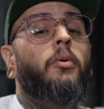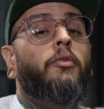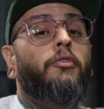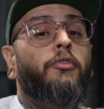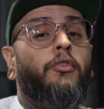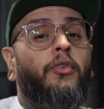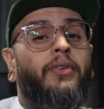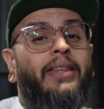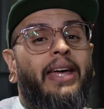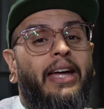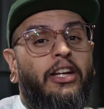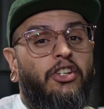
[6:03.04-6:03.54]

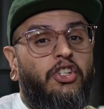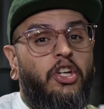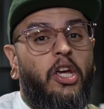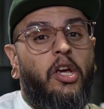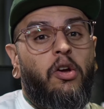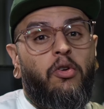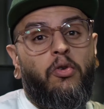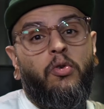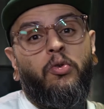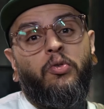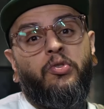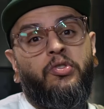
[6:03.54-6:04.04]
for that
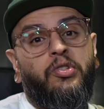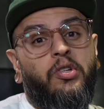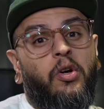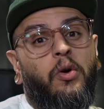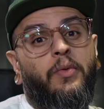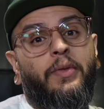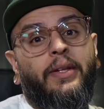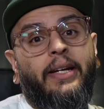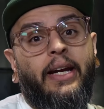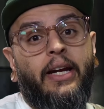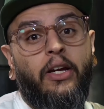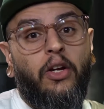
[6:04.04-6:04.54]
Cruz
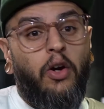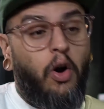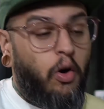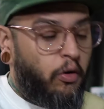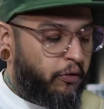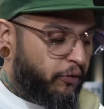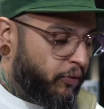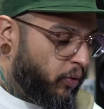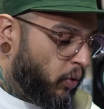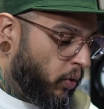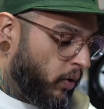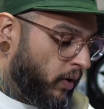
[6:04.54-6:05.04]
tone that I go
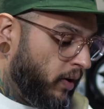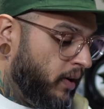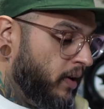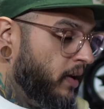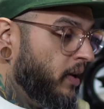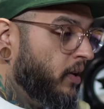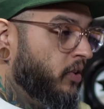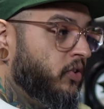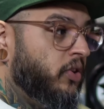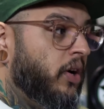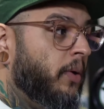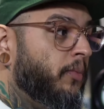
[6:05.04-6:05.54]
for.
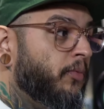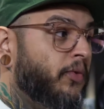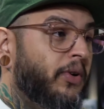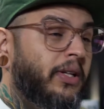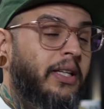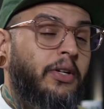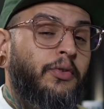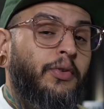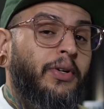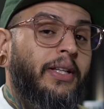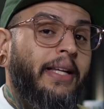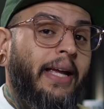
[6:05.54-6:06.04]
So I'm
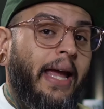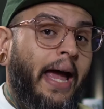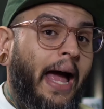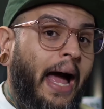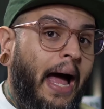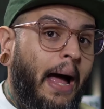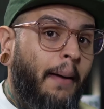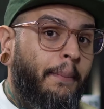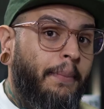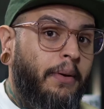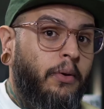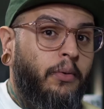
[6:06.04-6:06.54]
really
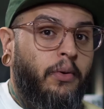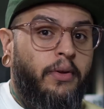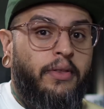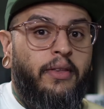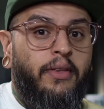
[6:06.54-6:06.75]
happy with